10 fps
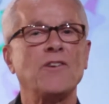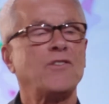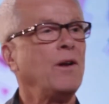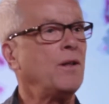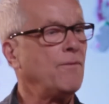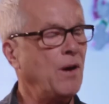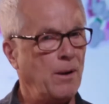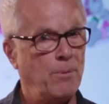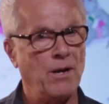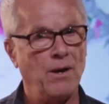we are still
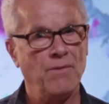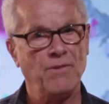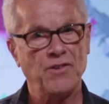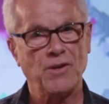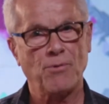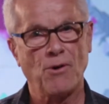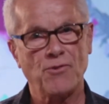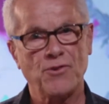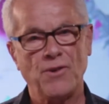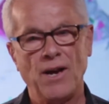developing this
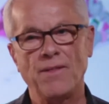approach,